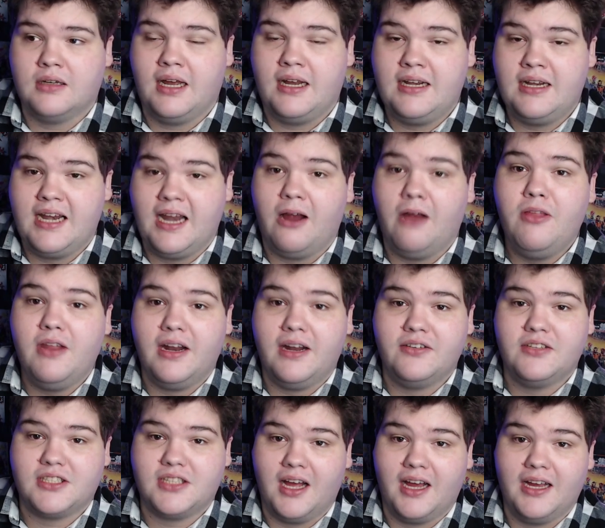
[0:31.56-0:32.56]
And now that
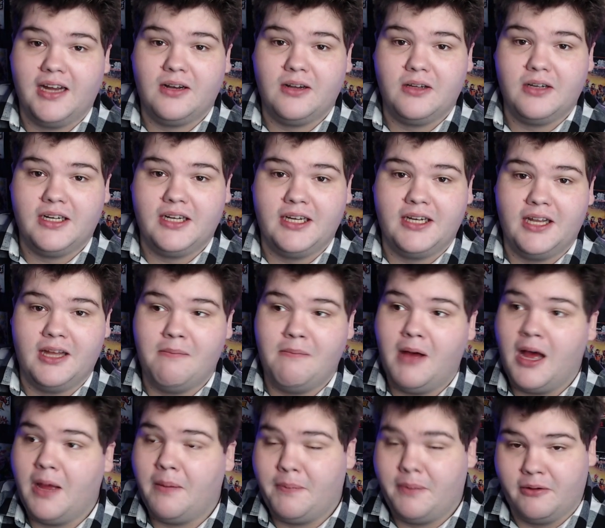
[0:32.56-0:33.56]
I've started looking them
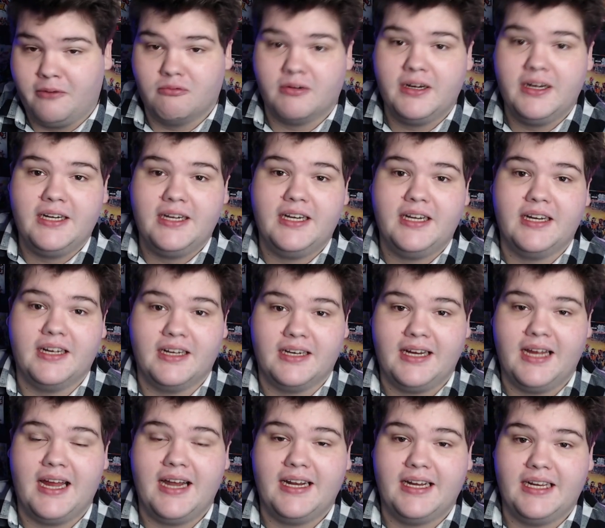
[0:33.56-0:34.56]
up and reading and
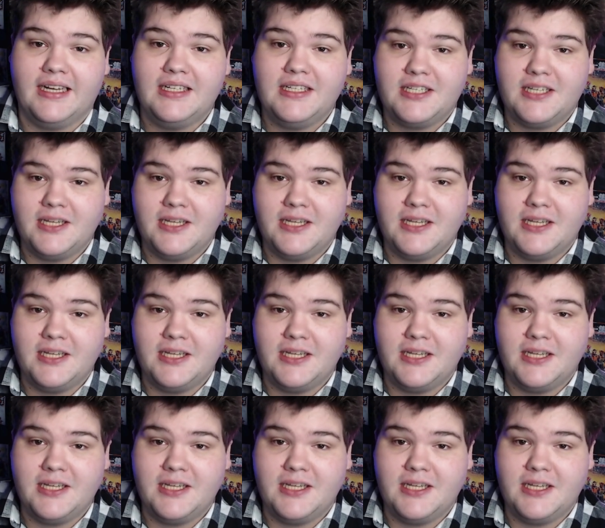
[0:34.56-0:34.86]
getting into